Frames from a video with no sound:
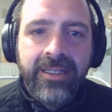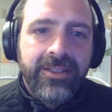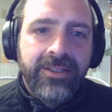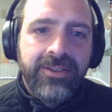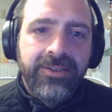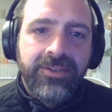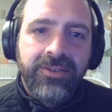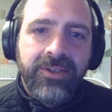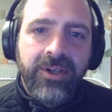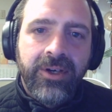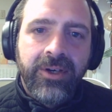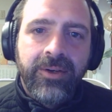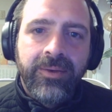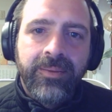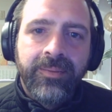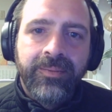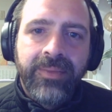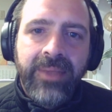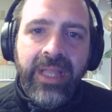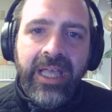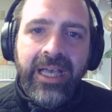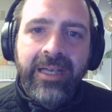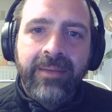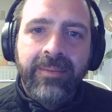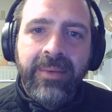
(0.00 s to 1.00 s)
So
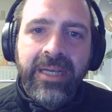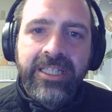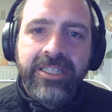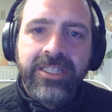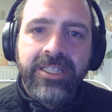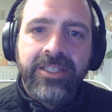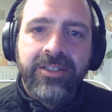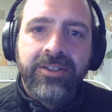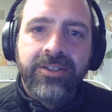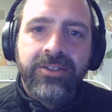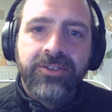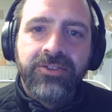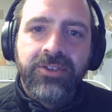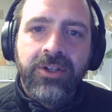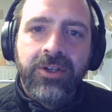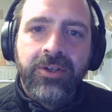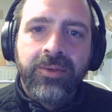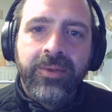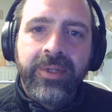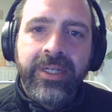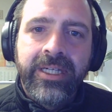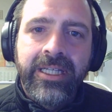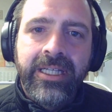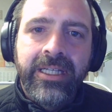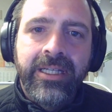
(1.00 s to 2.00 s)
I imagine there's
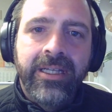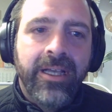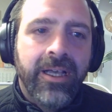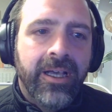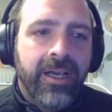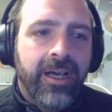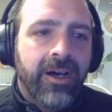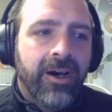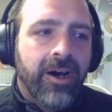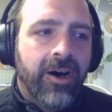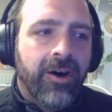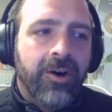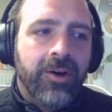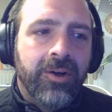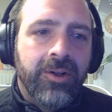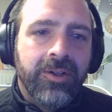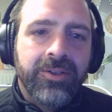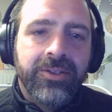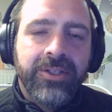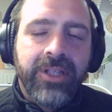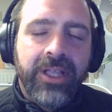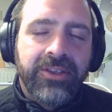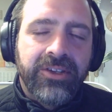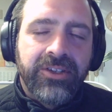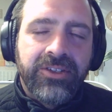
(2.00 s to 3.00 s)
already a whole
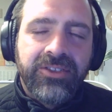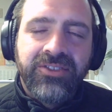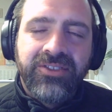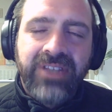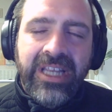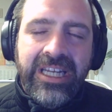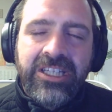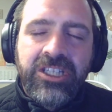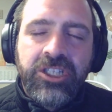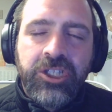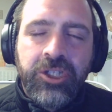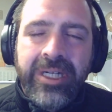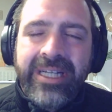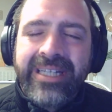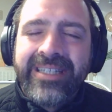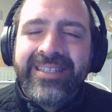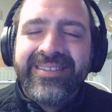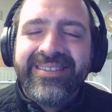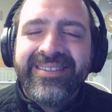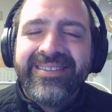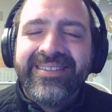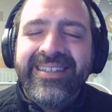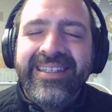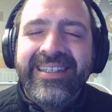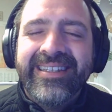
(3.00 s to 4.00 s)
nother set of
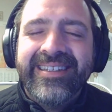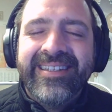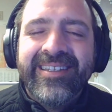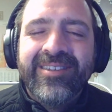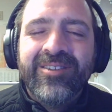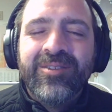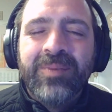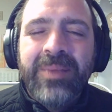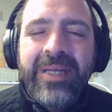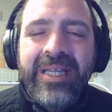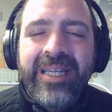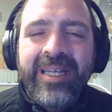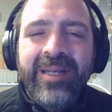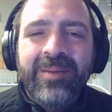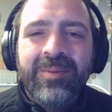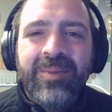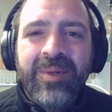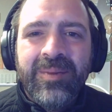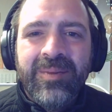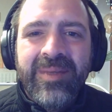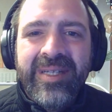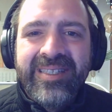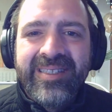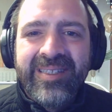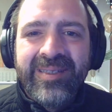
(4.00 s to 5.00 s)
tricks that's being
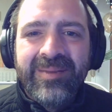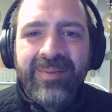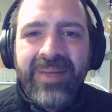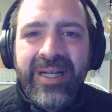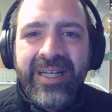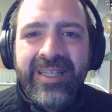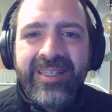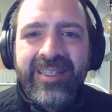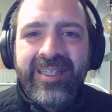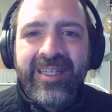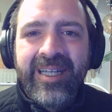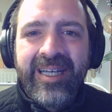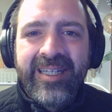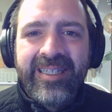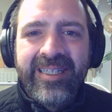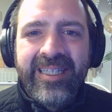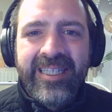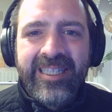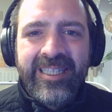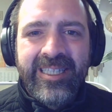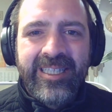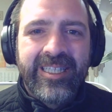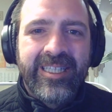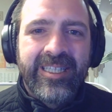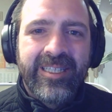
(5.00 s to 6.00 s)
implemented by the
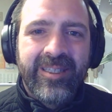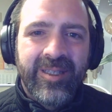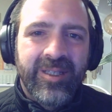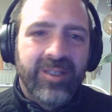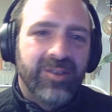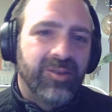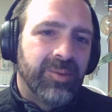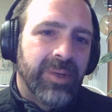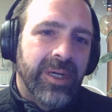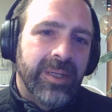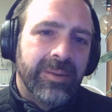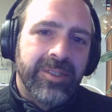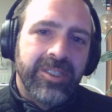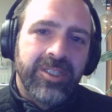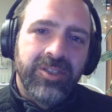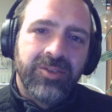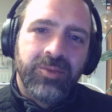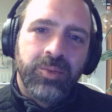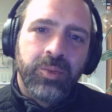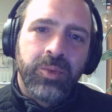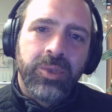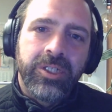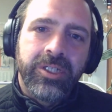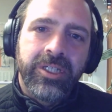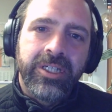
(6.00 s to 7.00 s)
.NET JIT that's probably just
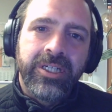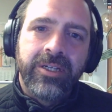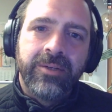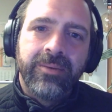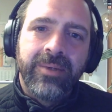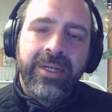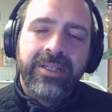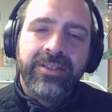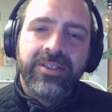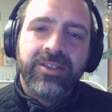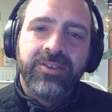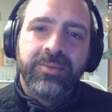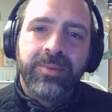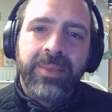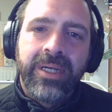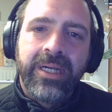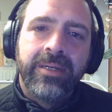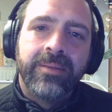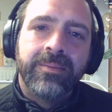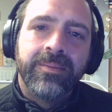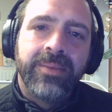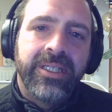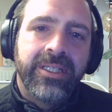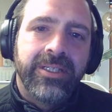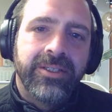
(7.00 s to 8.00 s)
working around this
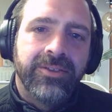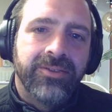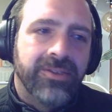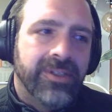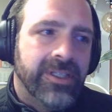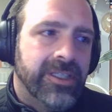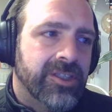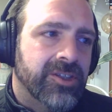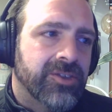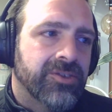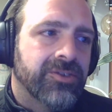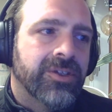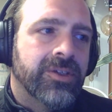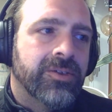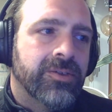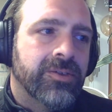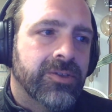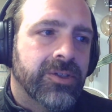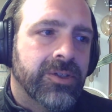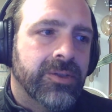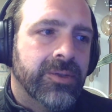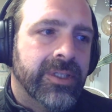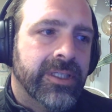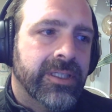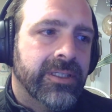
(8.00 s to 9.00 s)
problem because they just don't
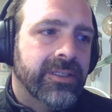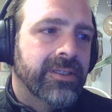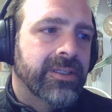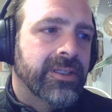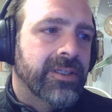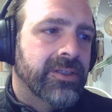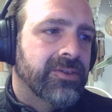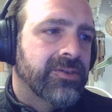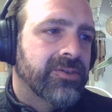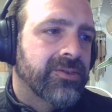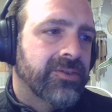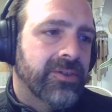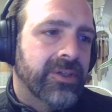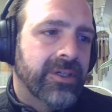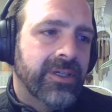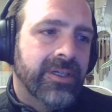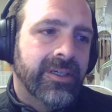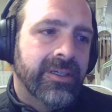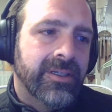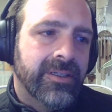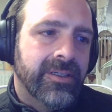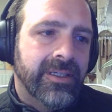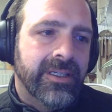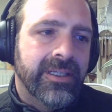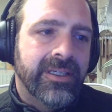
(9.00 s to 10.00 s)
do it this
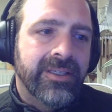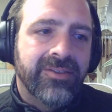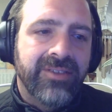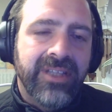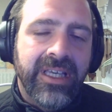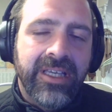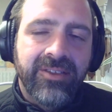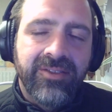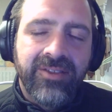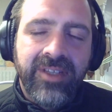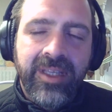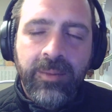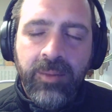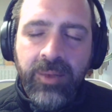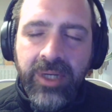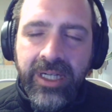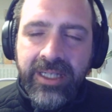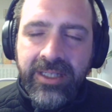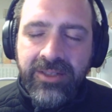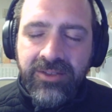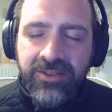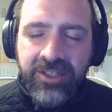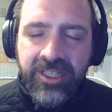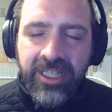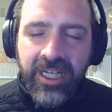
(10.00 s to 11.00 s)
exact same way
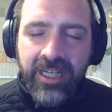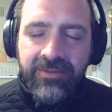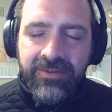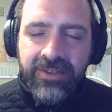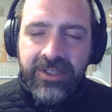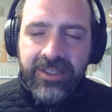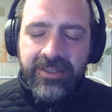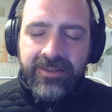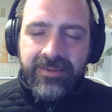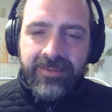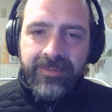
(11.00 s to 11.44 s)
as Java.